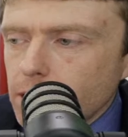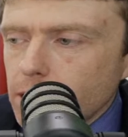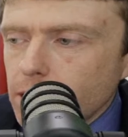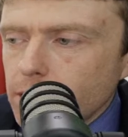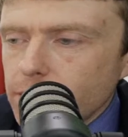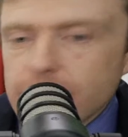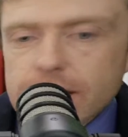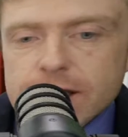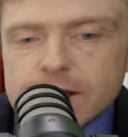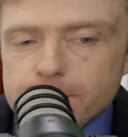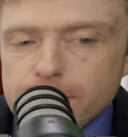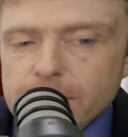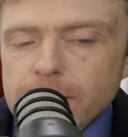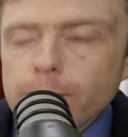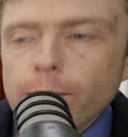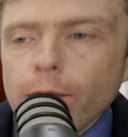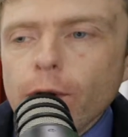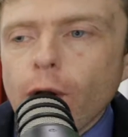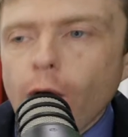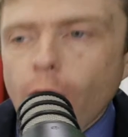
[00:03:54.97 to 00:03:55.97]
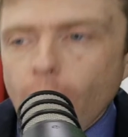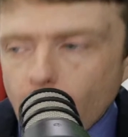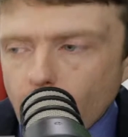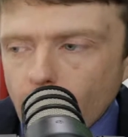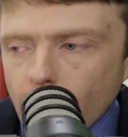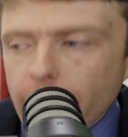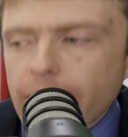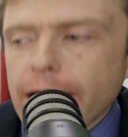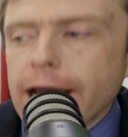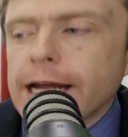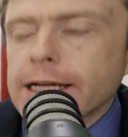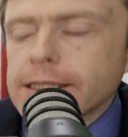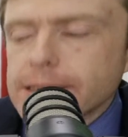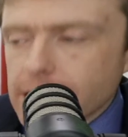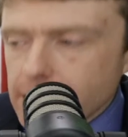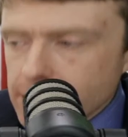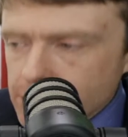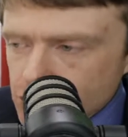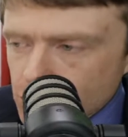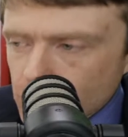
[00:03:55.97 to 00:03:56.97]
These people are
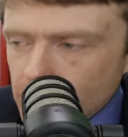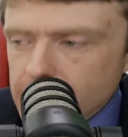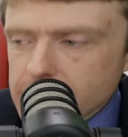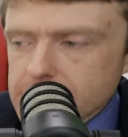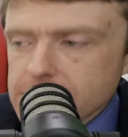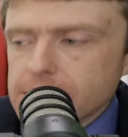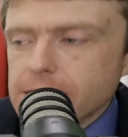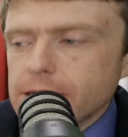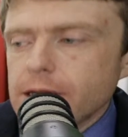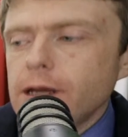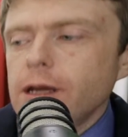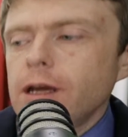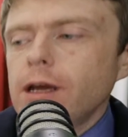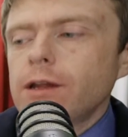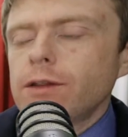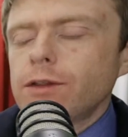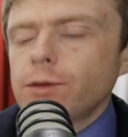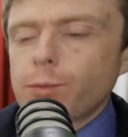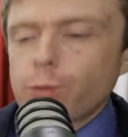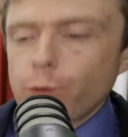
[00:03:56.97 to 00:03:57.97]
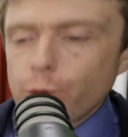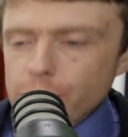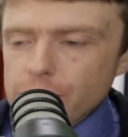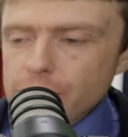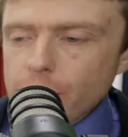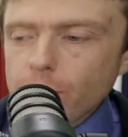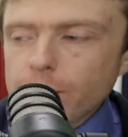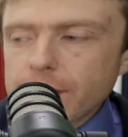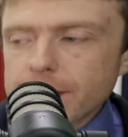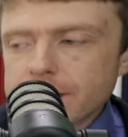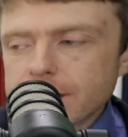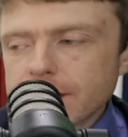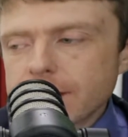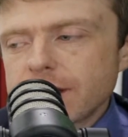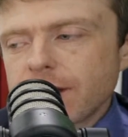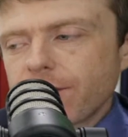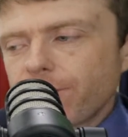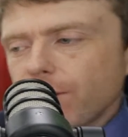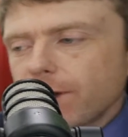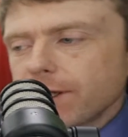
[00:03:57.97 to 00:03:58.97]
antitrust. Okay, so the
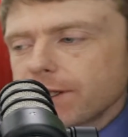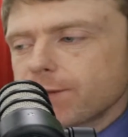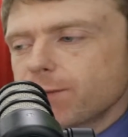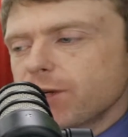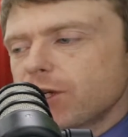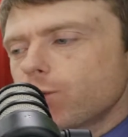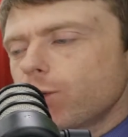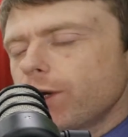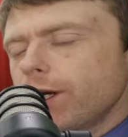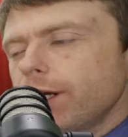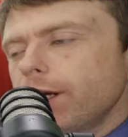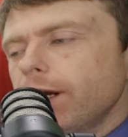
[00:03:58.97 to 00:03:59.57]
difference between